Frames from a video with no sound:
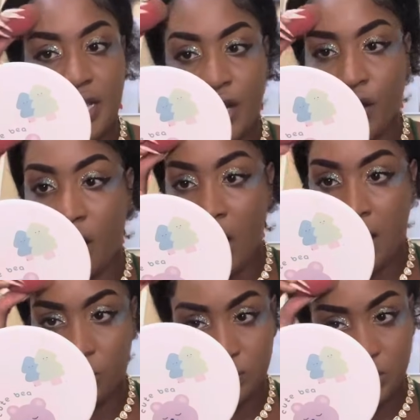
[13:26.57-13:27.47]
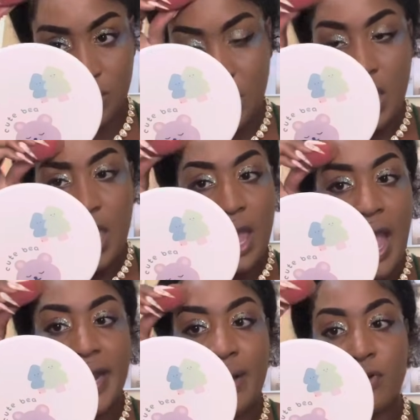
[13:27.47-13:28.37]
in her house.
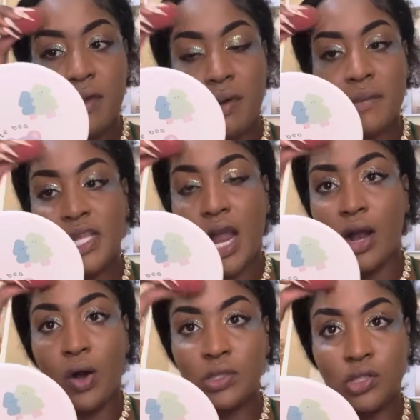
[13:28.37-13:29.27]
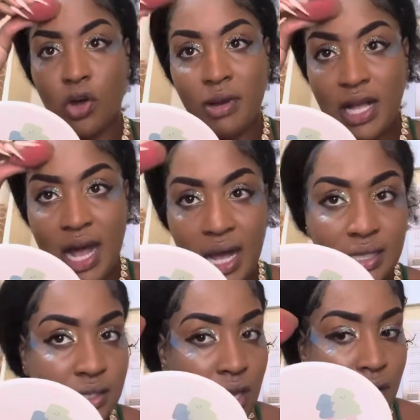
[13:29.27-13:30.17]
And I remember my dear house now
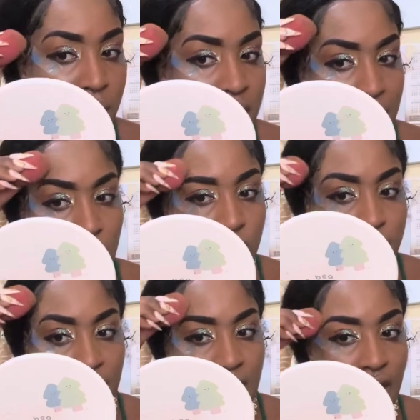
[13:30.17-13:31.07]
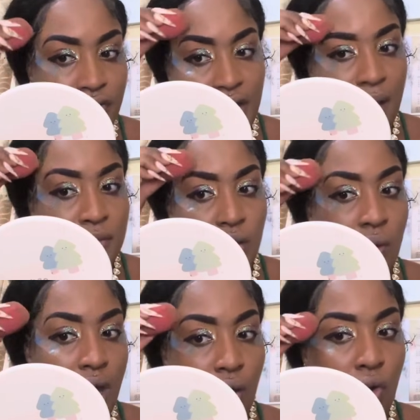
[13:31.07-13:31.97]
because me and my husband not agree and me not
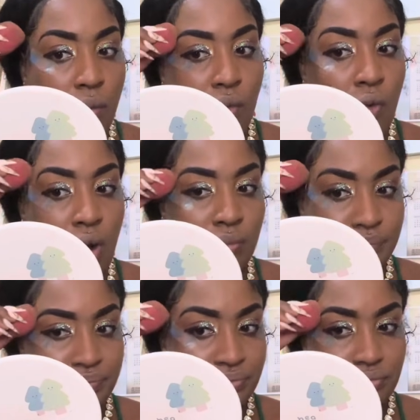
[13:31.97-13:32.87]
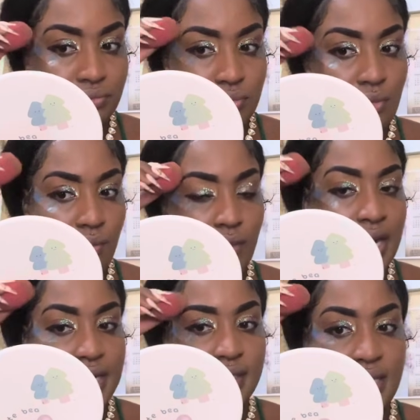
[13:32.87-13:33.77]
want to come home. And
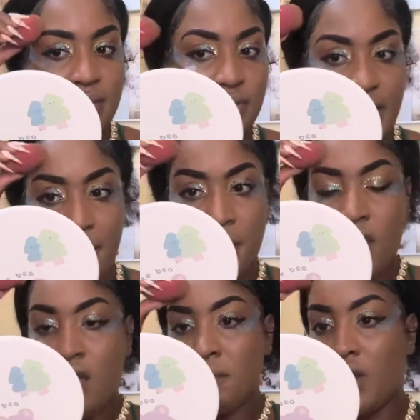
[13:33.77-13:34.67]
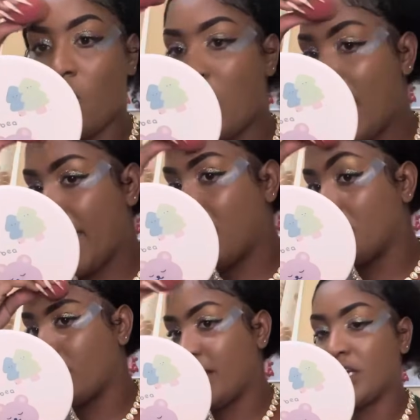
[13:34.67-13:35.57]
at the same time, me no want end my
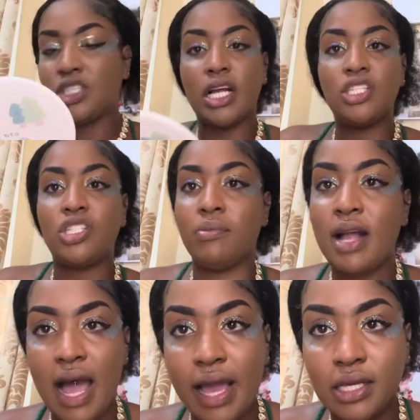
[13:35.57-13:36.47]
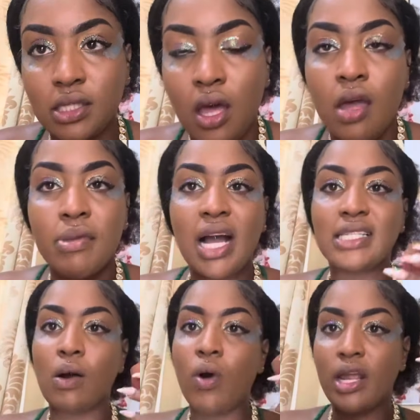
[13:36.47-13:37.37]
relationship, guys, because
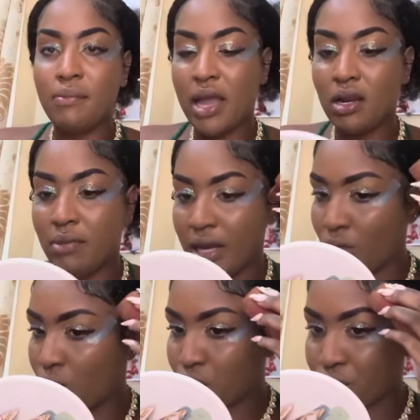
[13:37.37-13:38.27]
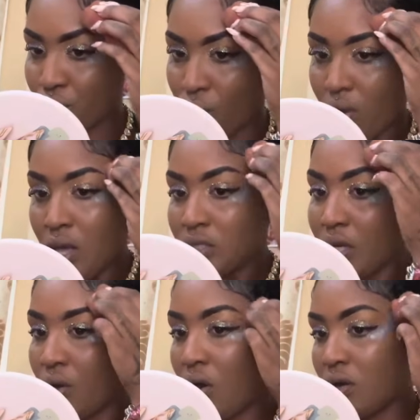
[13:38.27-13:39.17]
I won't let me and the man go through. So
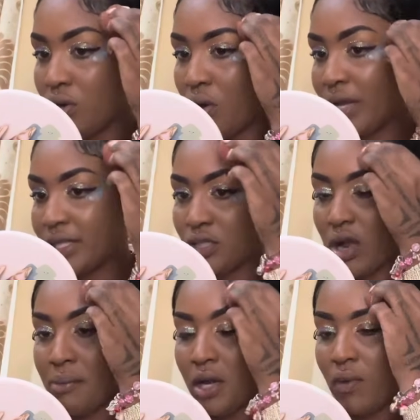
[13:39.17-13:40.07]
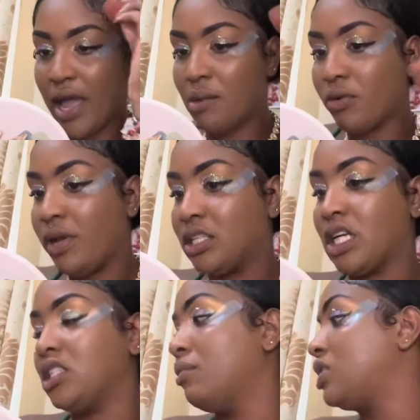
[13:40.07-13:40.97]
don't get it wrong. Me no want end my
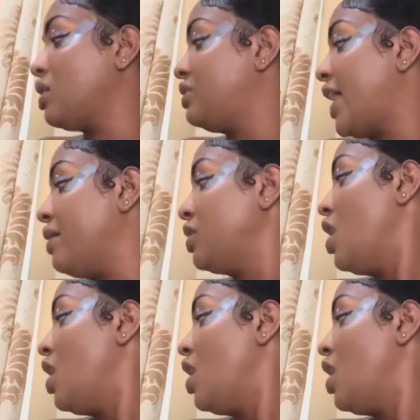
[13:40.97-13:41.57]
relationship, but sometimes